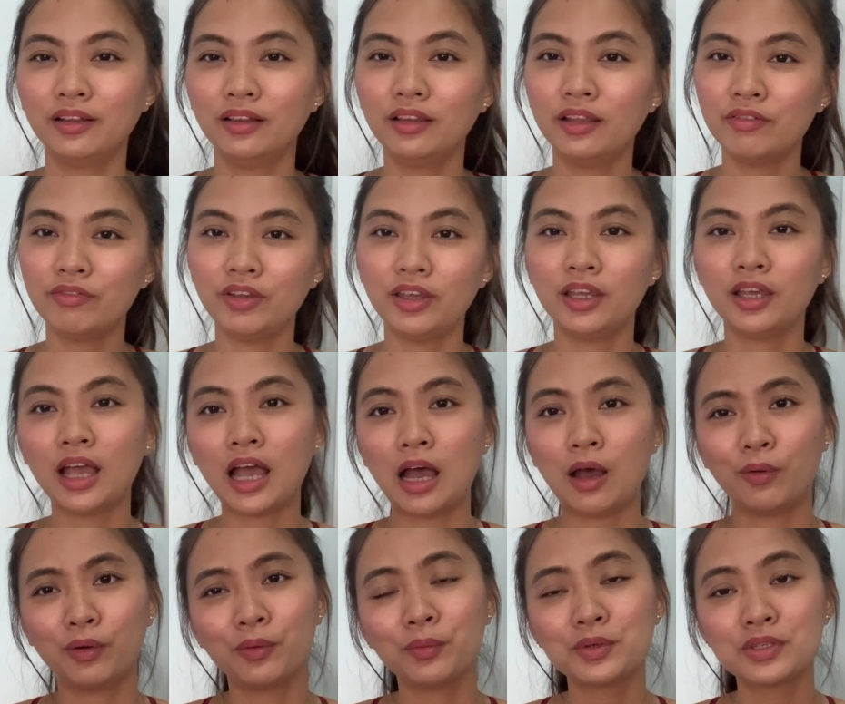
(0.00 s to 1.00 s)
living
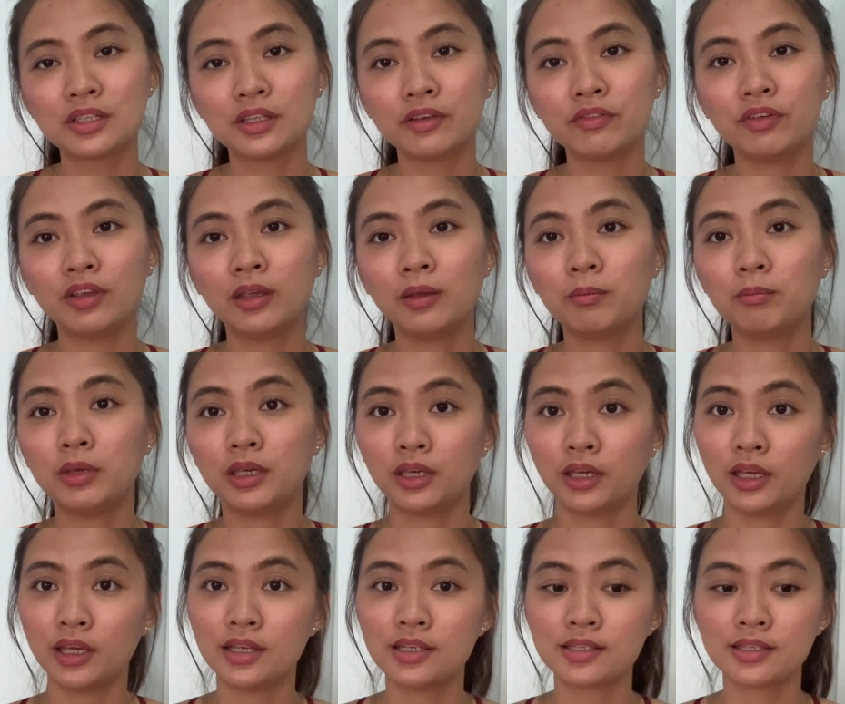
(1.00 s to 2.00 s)
how I was living,
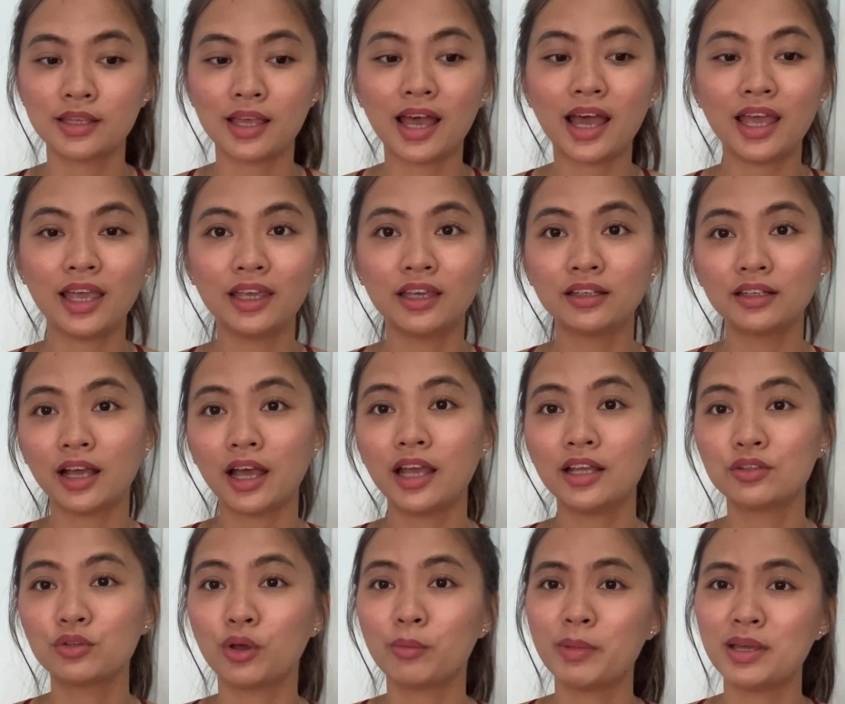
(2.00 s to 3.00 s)
because
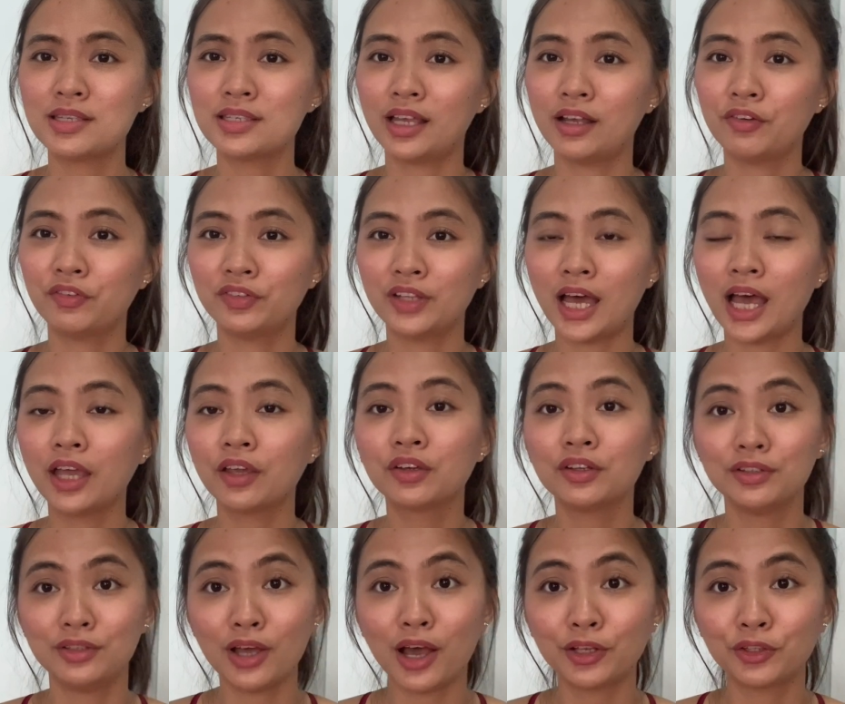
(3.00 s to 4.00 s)
I told myself that I
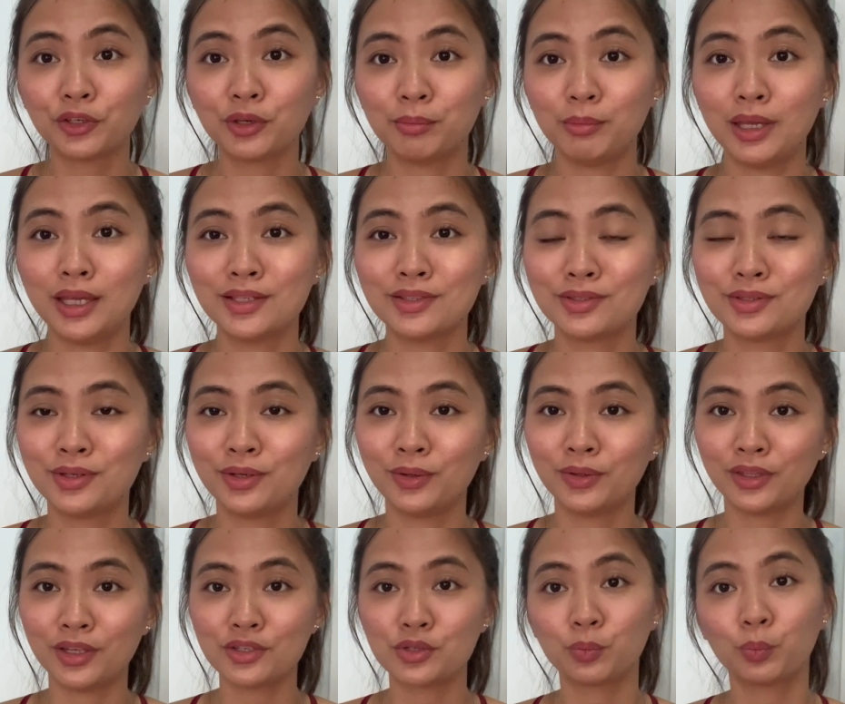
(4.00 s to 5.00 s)
could not commit
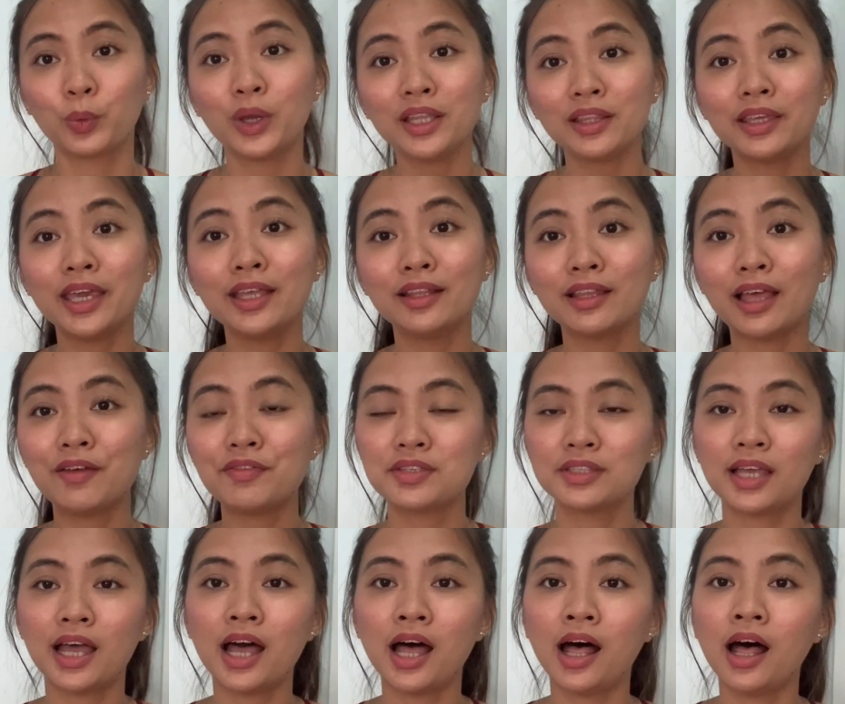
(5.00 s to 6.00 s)
to this weight gain
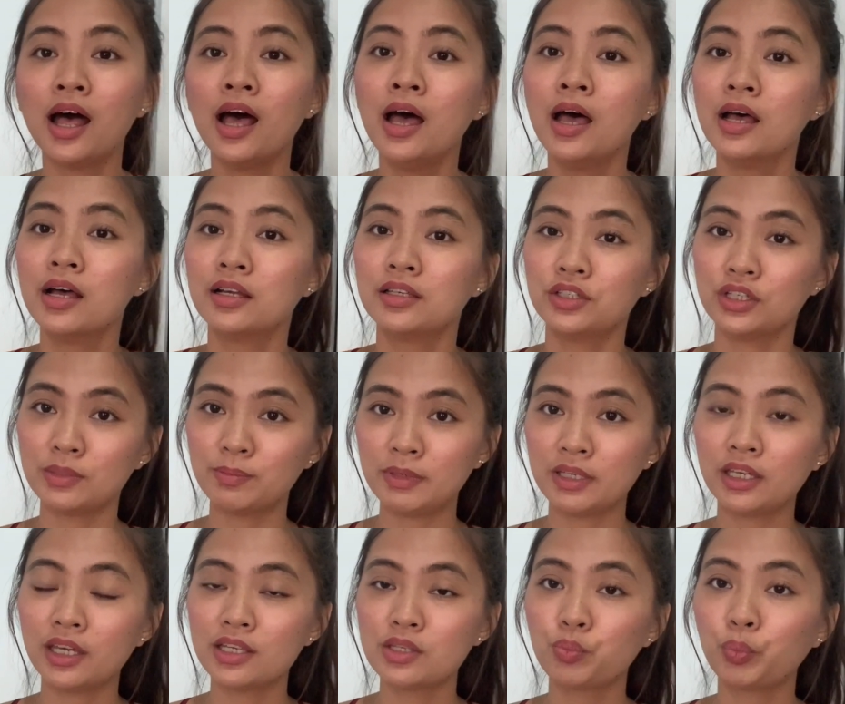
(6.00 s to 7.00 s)
lifestyle just
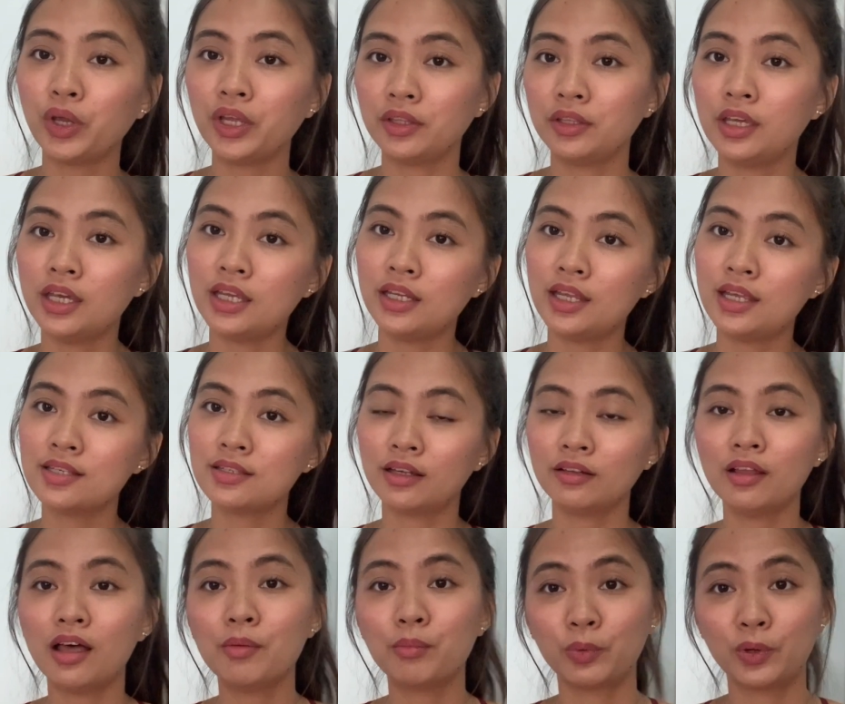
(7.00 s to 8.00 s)
because weight gain is a
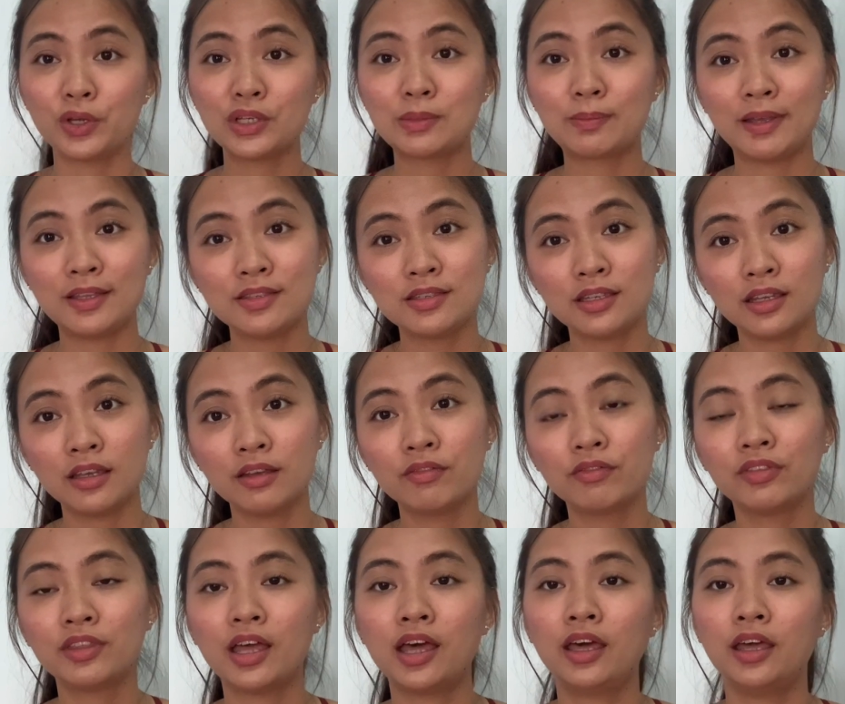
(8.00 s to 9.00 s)
lot more
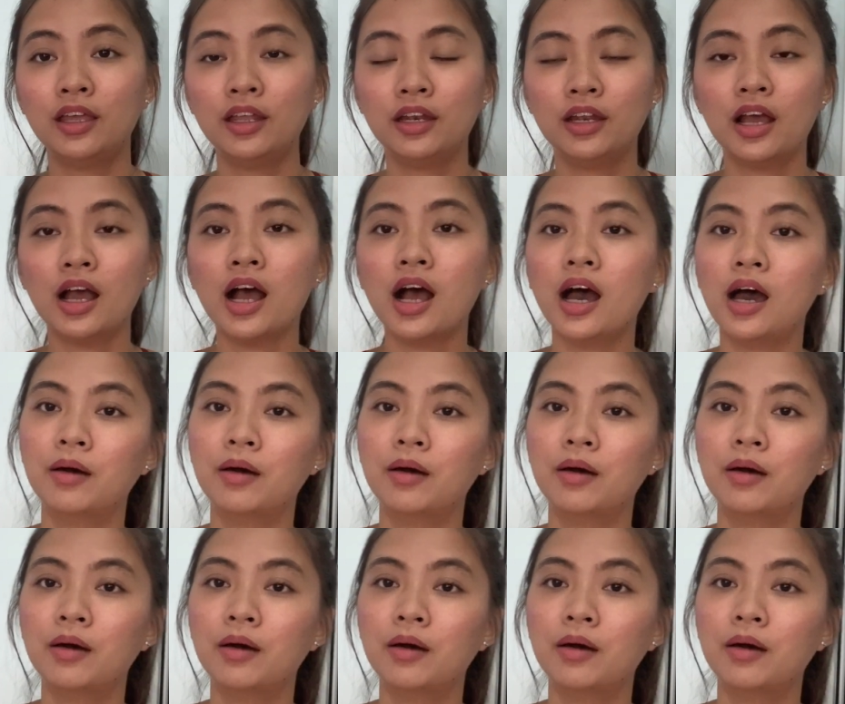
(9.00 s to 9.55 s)
expensive than